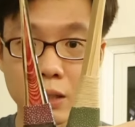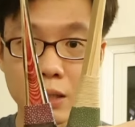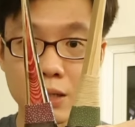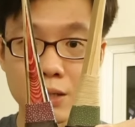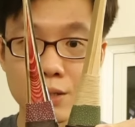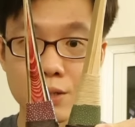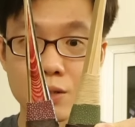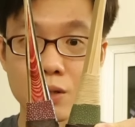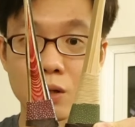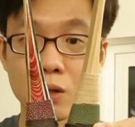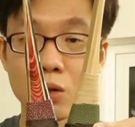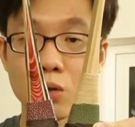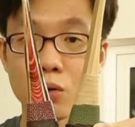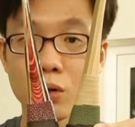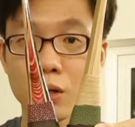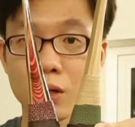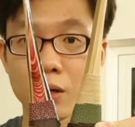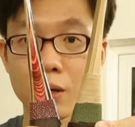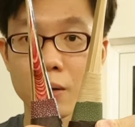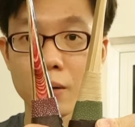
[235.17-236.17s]
does
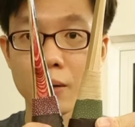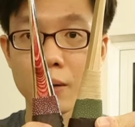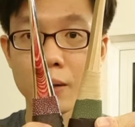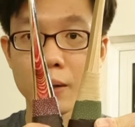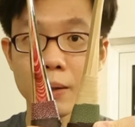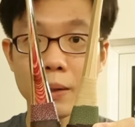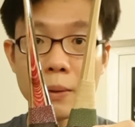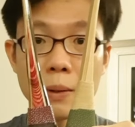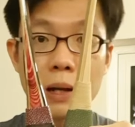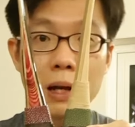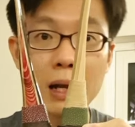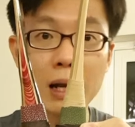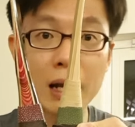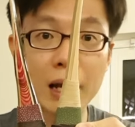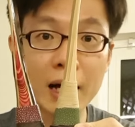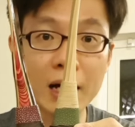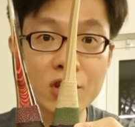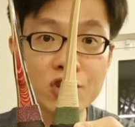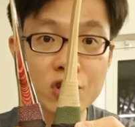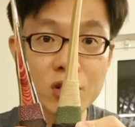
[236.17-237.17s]
look
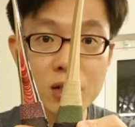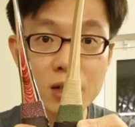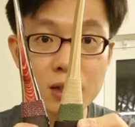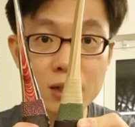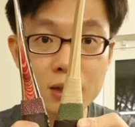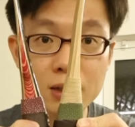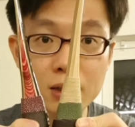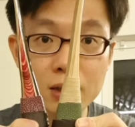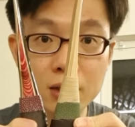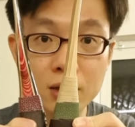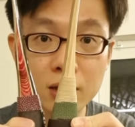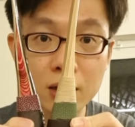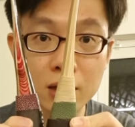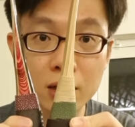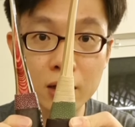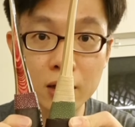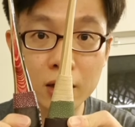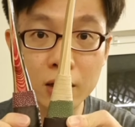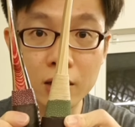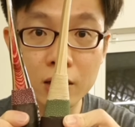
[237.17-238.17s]
larger.
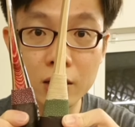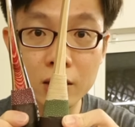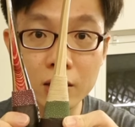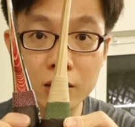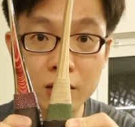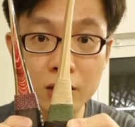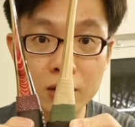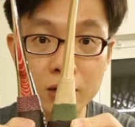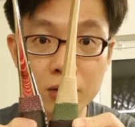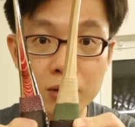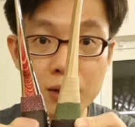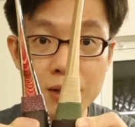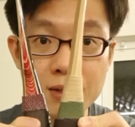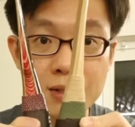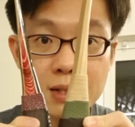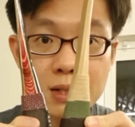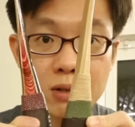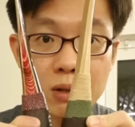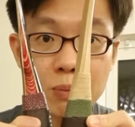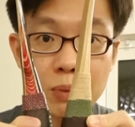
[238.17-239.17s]
You can
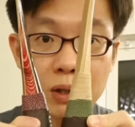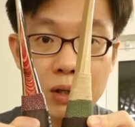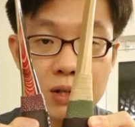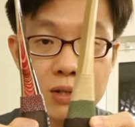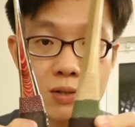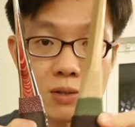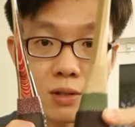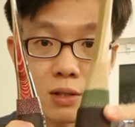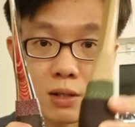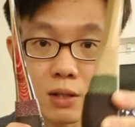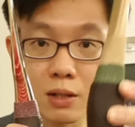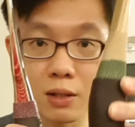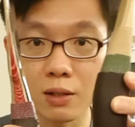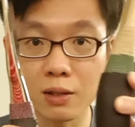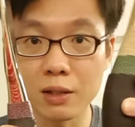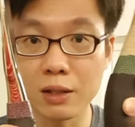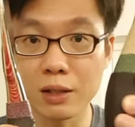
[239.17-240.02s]
see, right? Because the